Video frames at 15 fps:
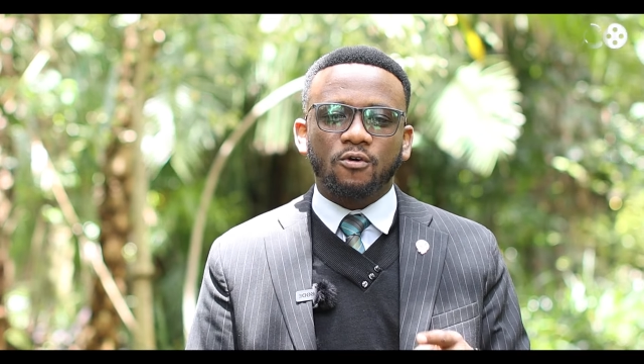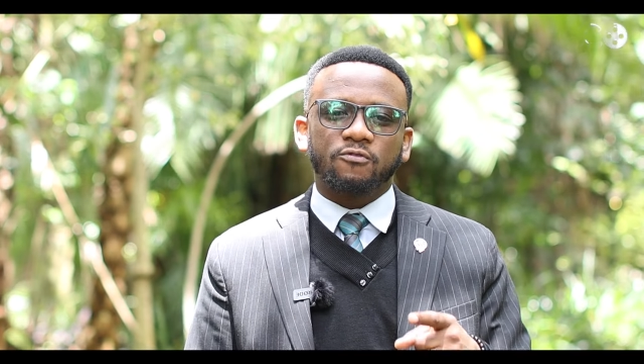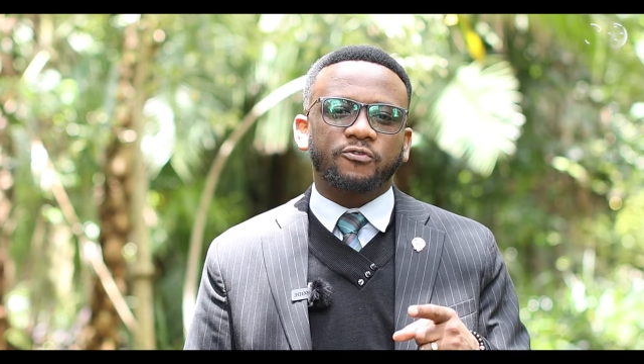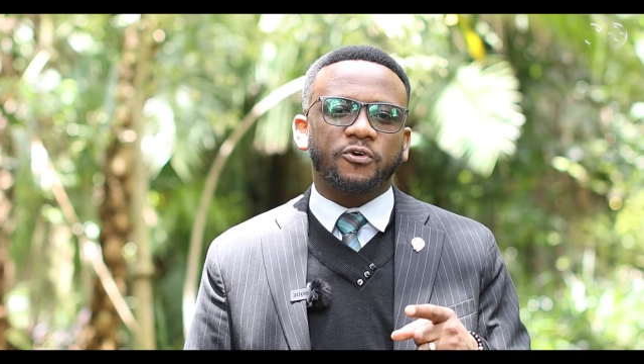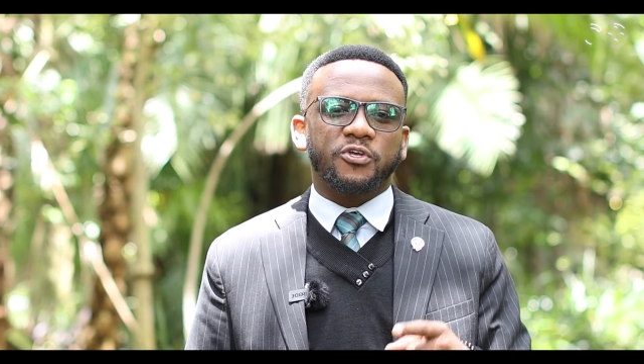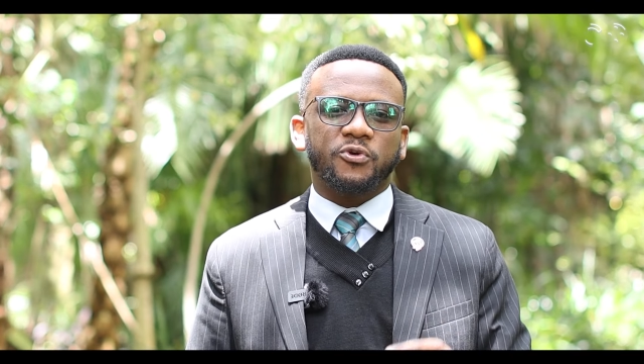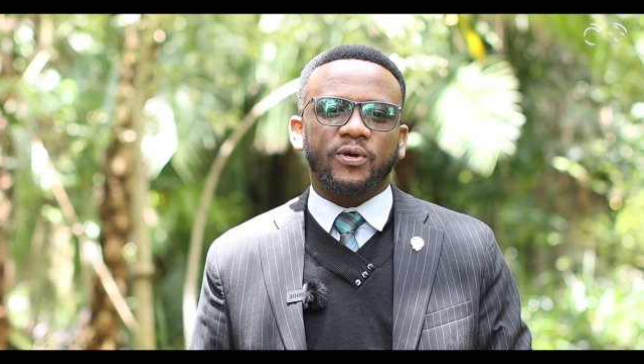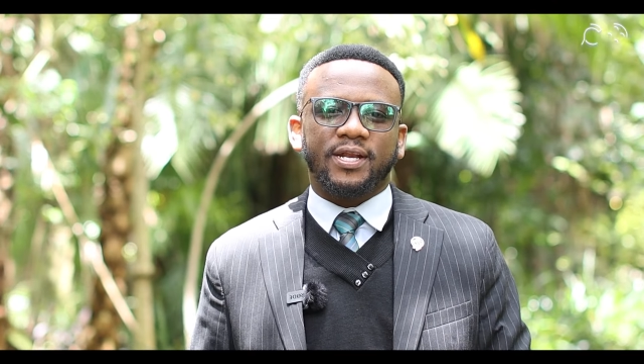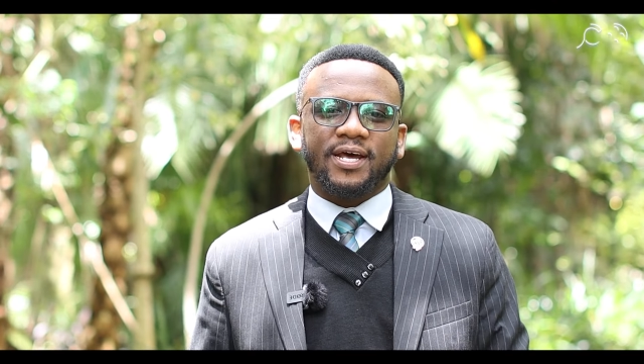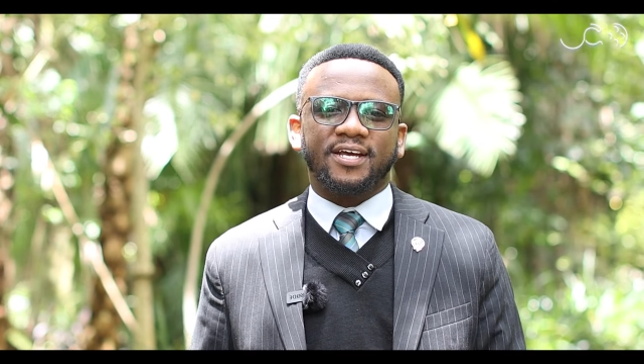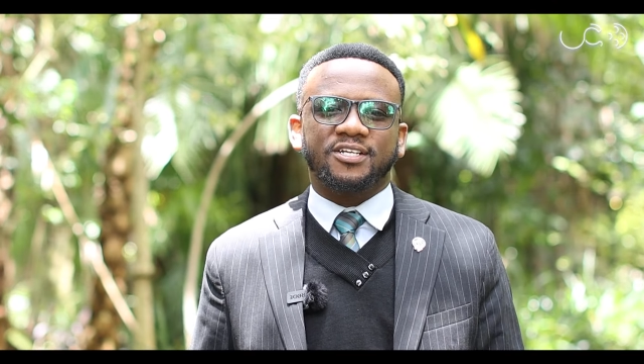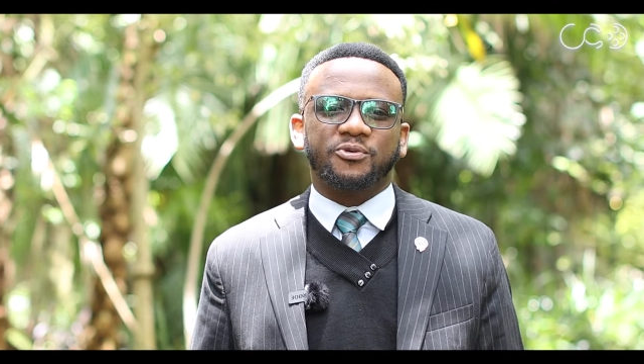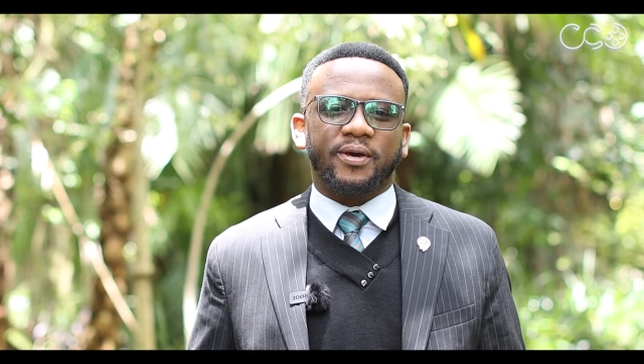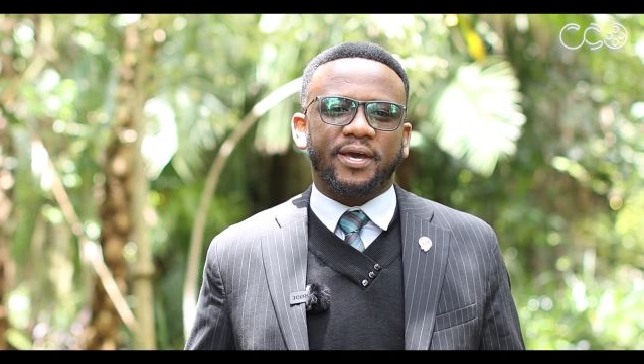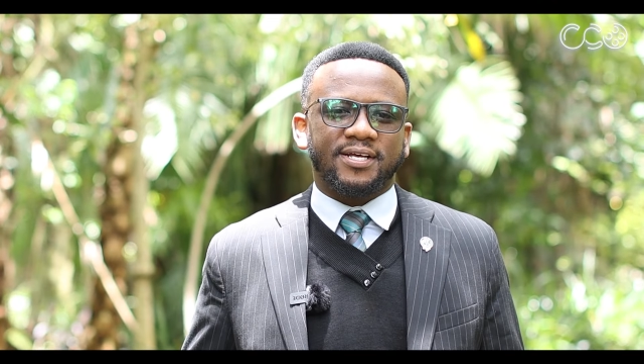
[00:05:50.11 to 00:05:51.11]
for you and
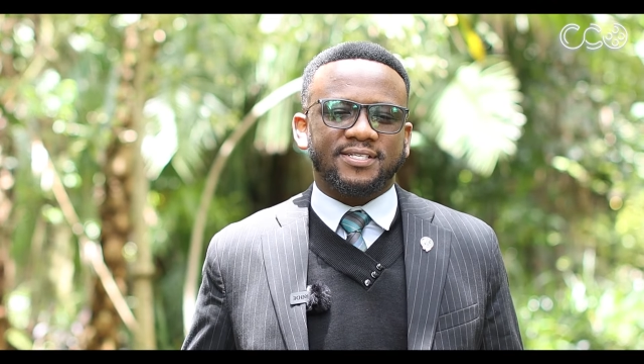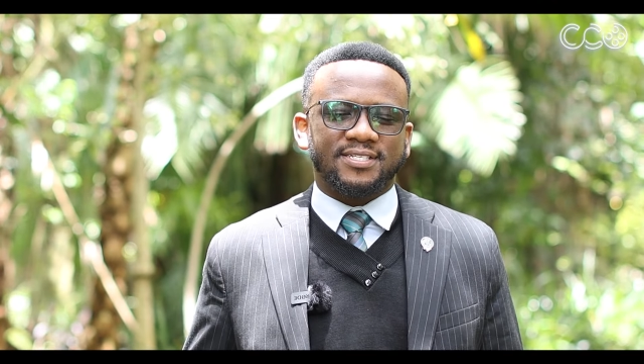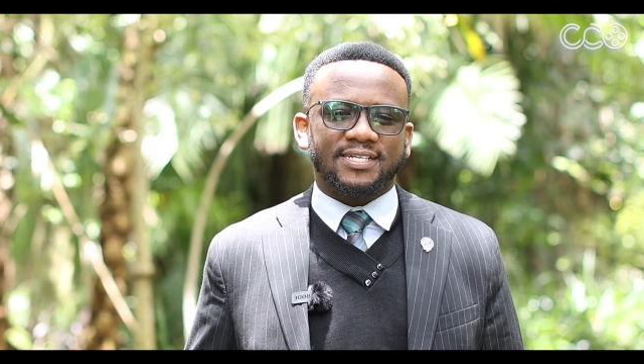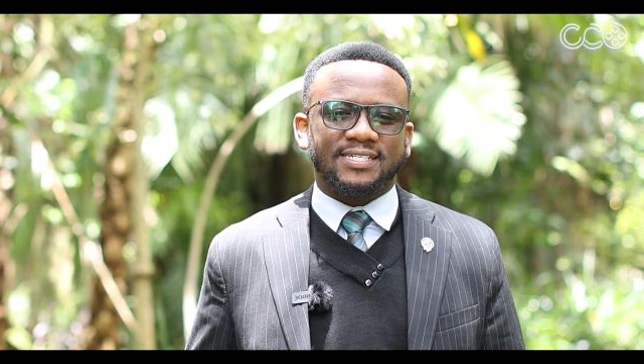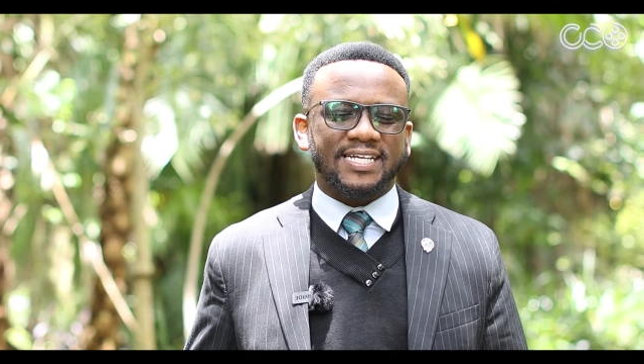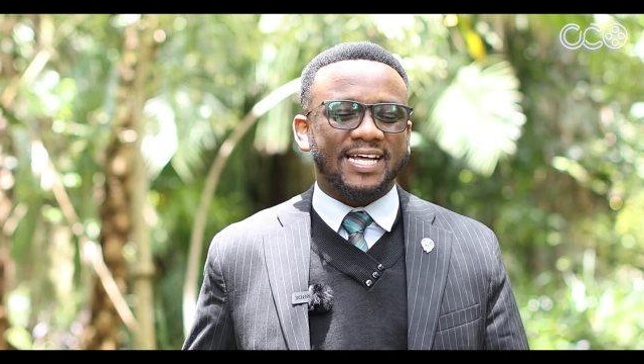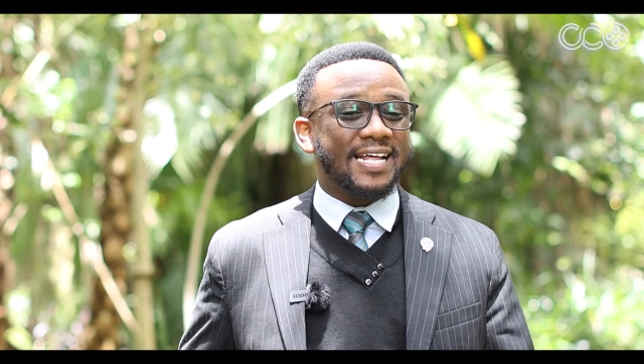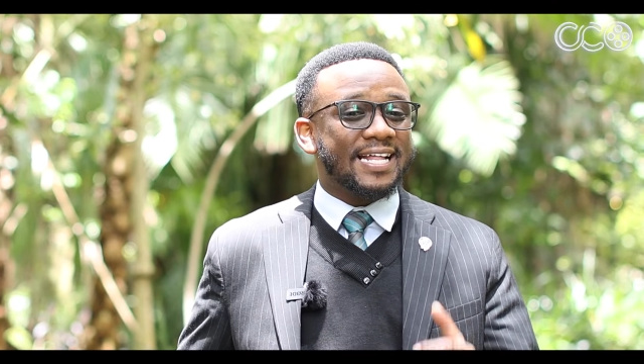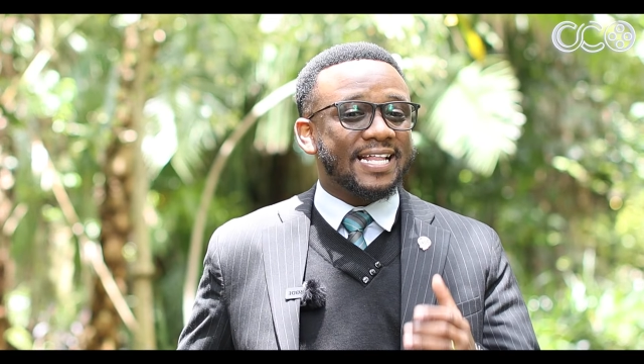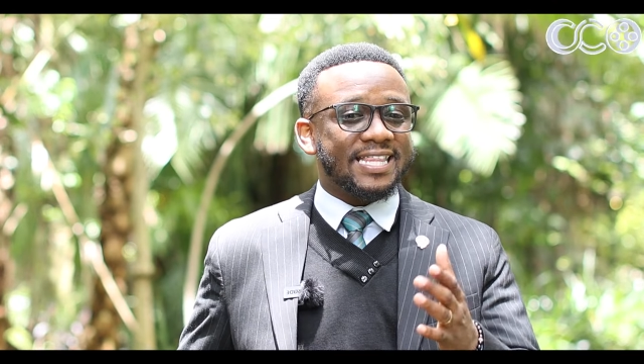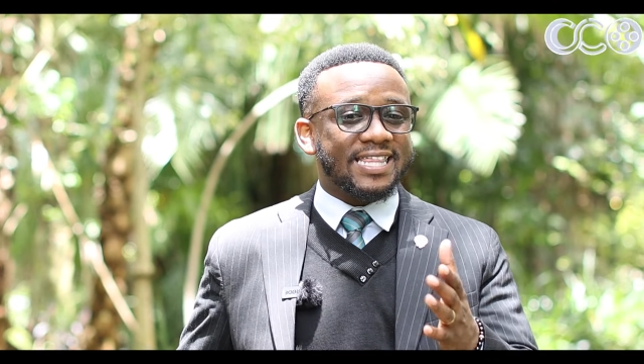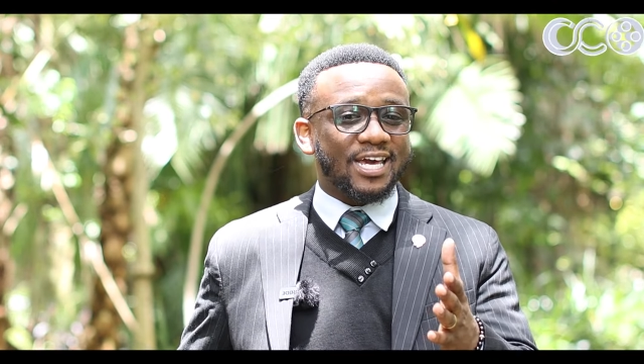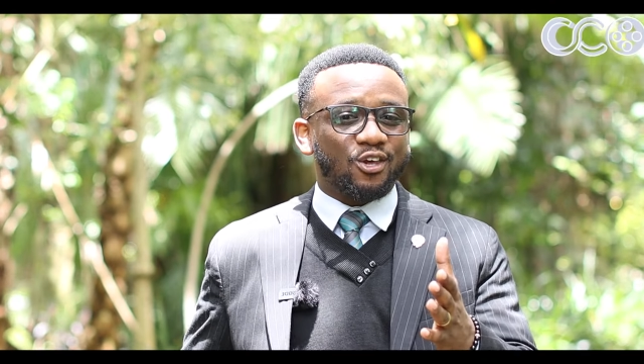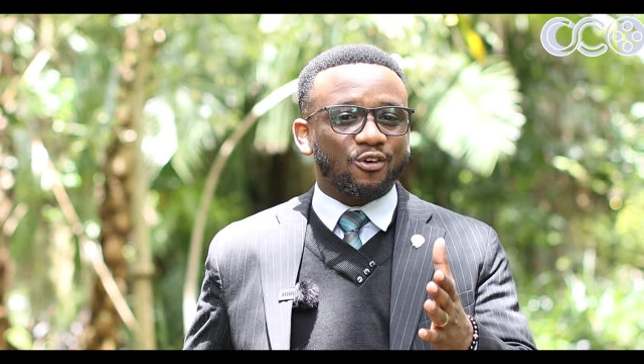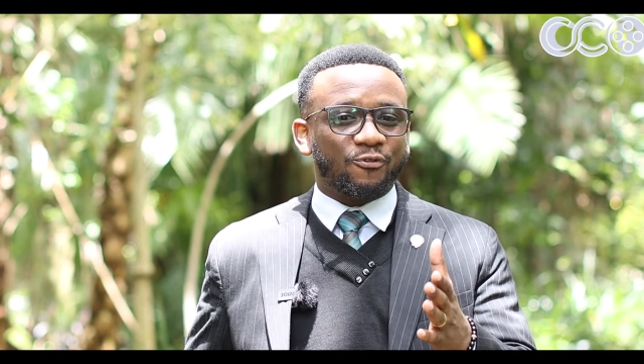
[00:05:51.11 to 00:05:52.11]
I to exit.
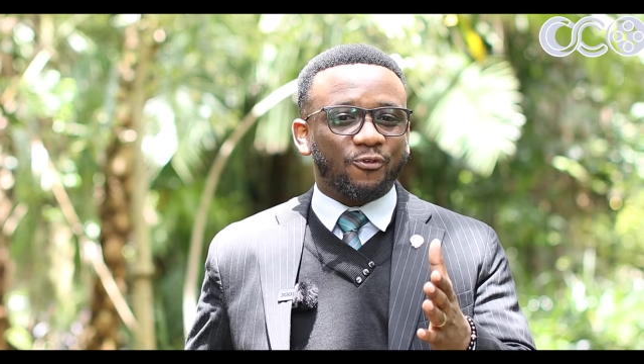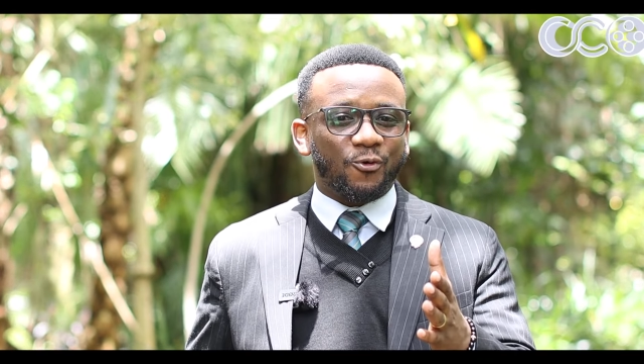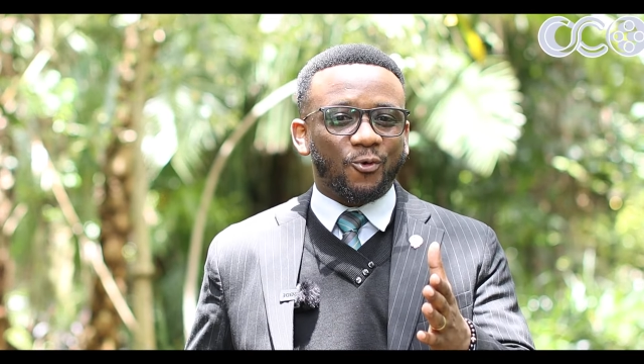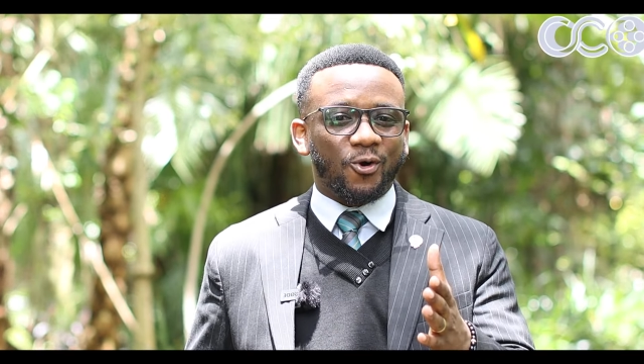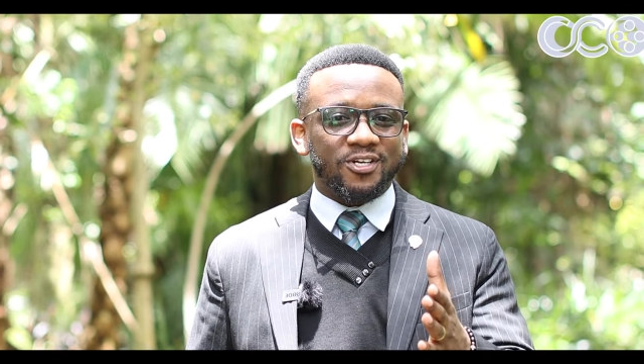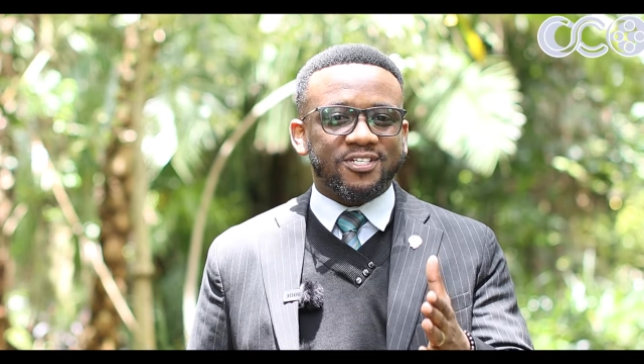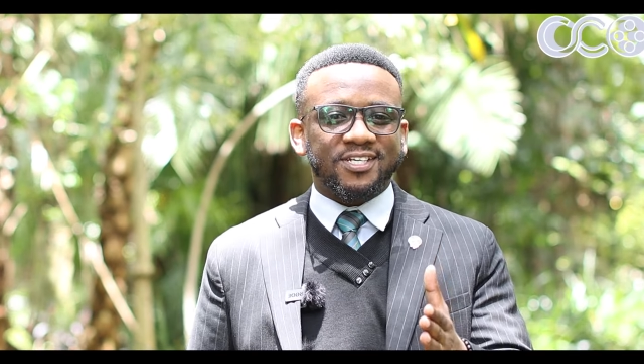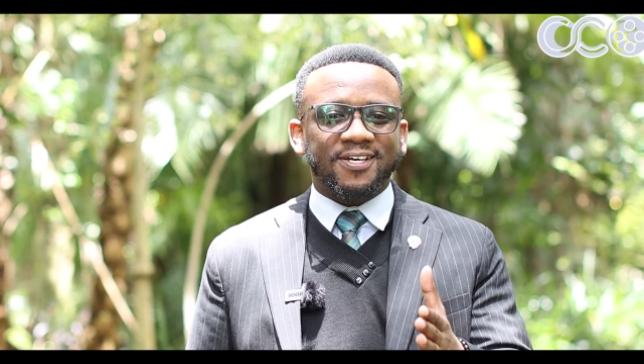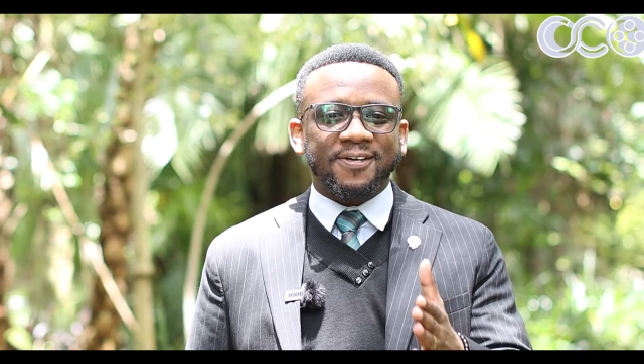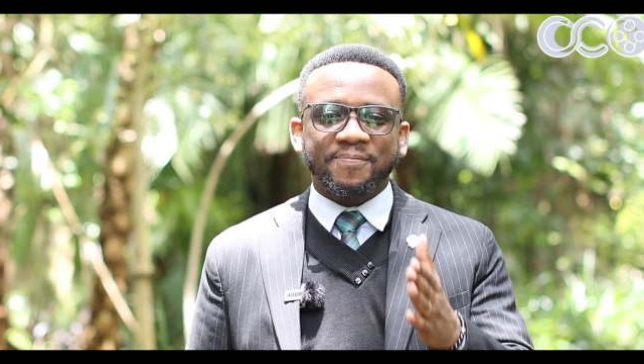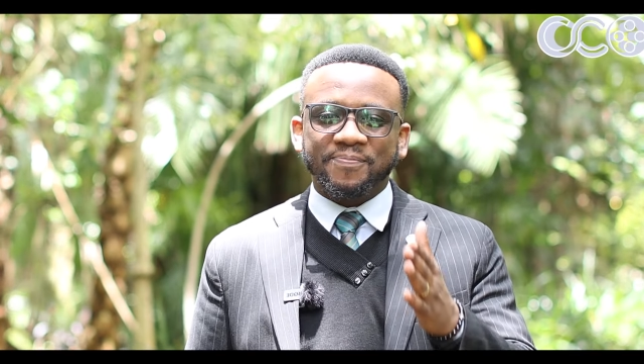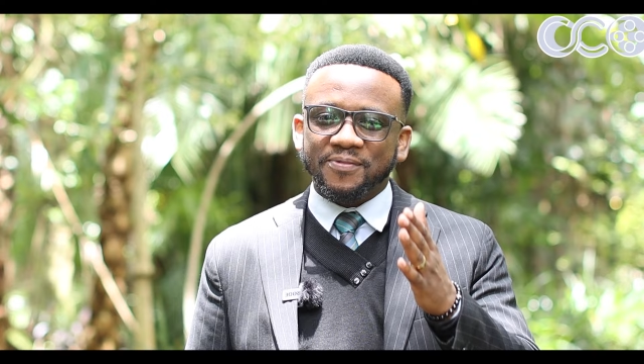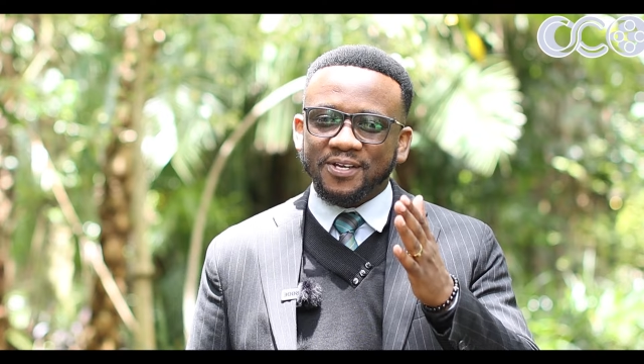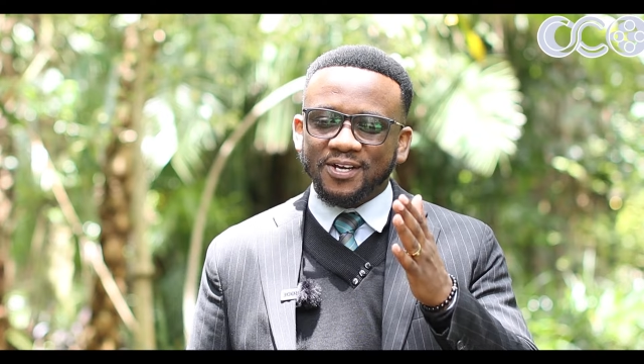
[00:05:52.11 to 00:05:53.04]
Thank you for watching.